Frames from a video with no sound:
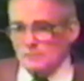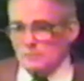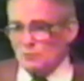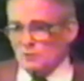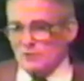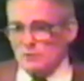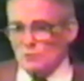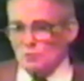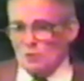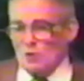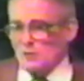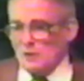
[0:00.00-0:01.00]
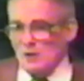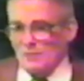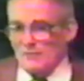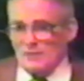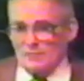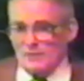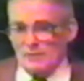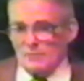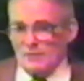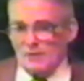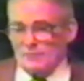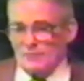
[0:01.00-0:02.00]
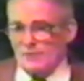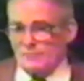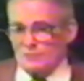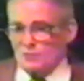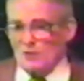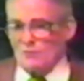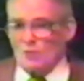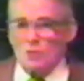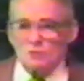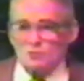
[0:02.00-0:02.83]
You say you saw it. There, there, there, there's all,